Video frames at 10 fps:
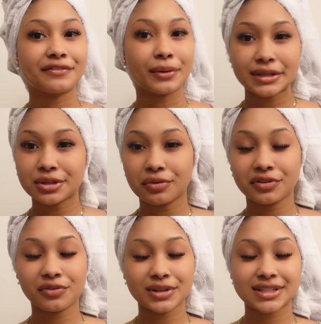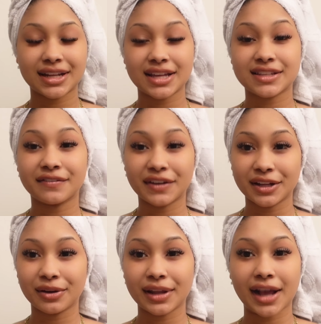voiceover for today's
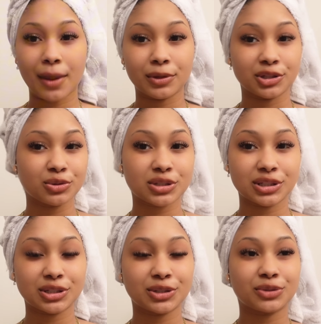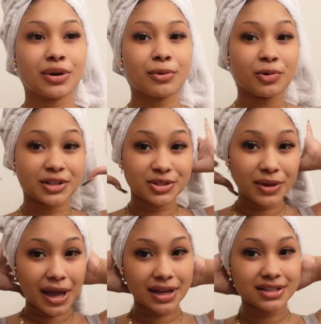video like I would usually do. I'm going to
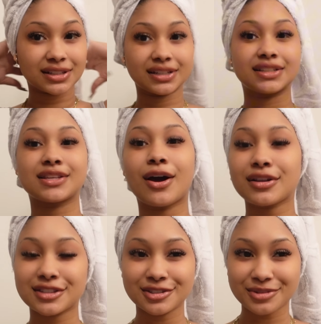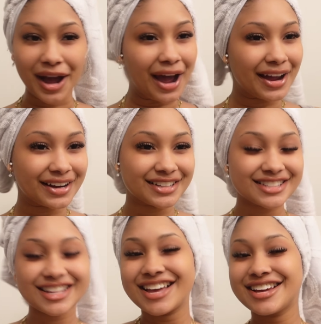actually talk to you
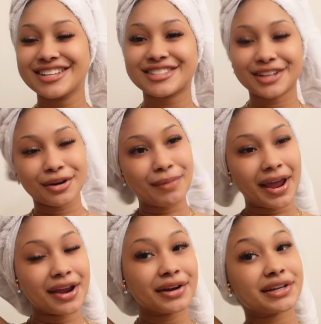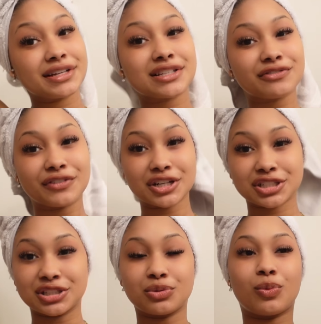guys. So my hair is
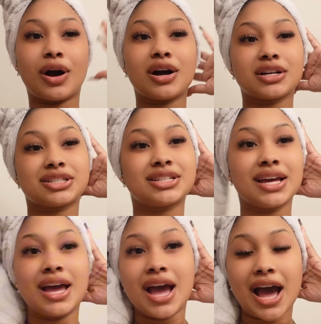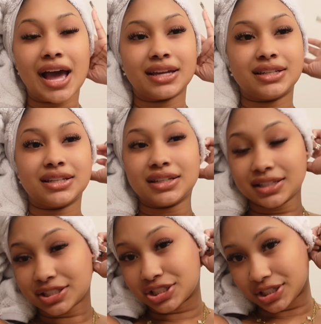freshly washed. I
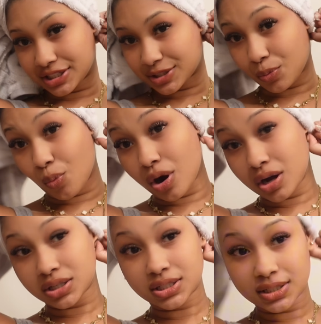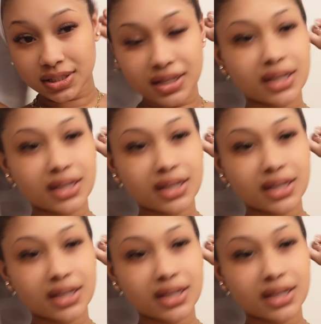did just wash it